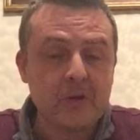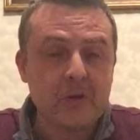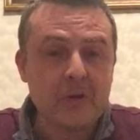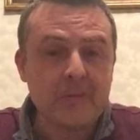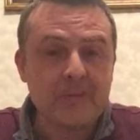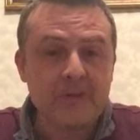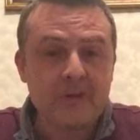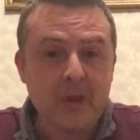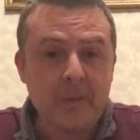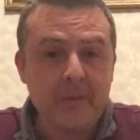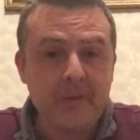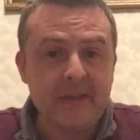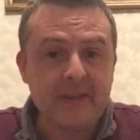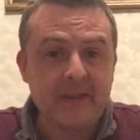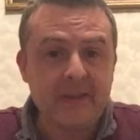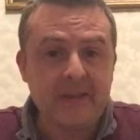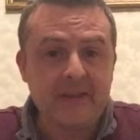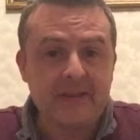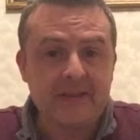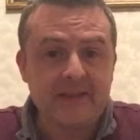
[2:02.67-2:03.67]
for upcoming topic
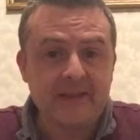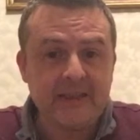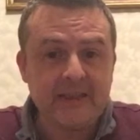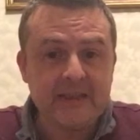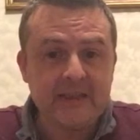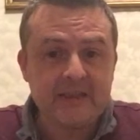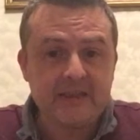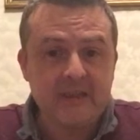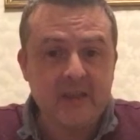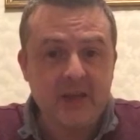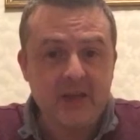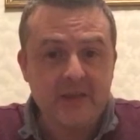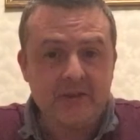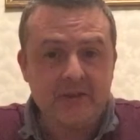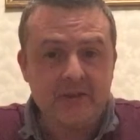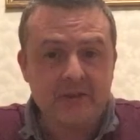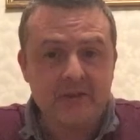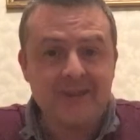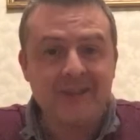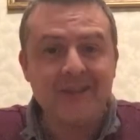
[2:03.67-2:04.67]
you'd like to see
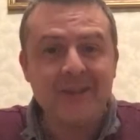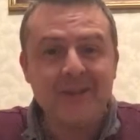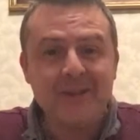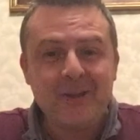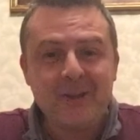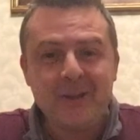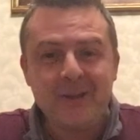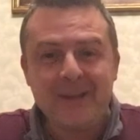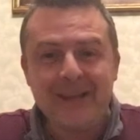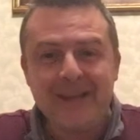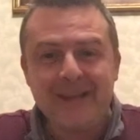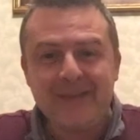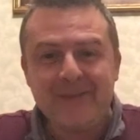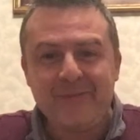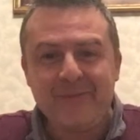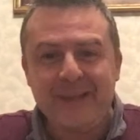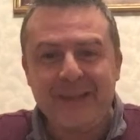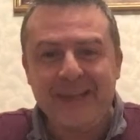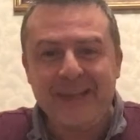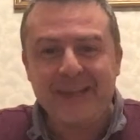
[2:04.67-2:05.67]
discussed. Or like the
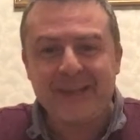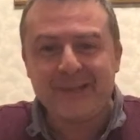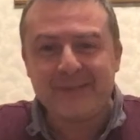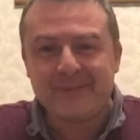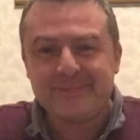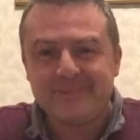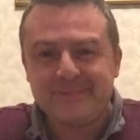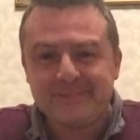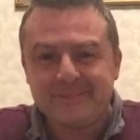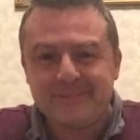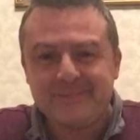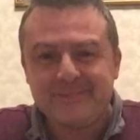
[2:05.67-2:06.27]
video.